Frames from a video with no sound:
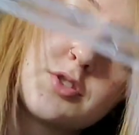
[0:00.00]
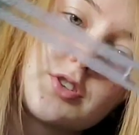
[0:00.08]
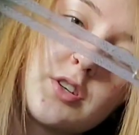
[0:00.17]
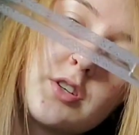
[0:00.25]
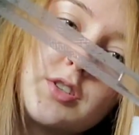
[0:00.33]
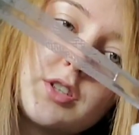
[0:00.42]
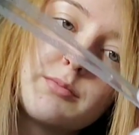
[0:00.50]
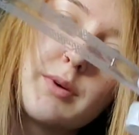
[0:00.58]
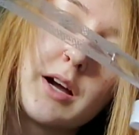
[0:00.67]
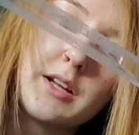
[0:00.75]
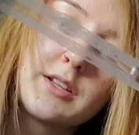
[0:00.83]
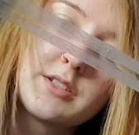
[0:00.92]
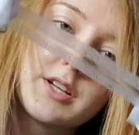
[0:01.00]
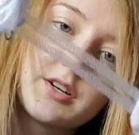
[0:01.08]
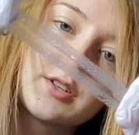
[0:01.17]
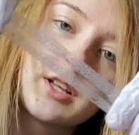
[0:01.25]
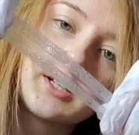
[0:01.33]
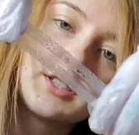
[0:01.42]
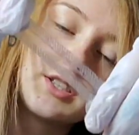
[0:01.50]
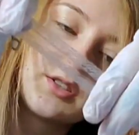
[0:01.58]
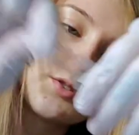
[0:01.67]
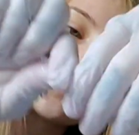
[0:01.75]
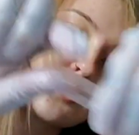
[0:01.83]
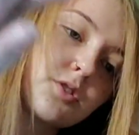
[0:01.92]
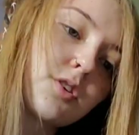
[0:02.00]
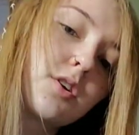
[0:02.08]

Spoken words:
you know, you can buy the sterilized needles.